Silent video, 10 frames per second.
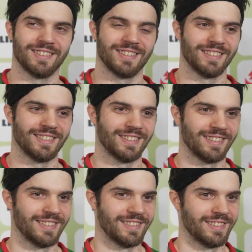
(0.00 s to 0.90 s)

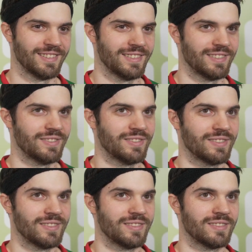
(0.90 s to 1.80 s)

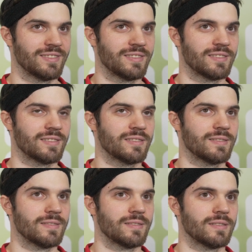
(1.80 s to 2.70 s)

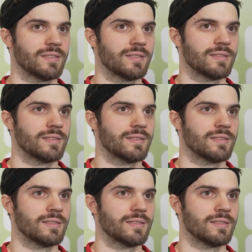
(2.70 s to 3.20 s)
(silent)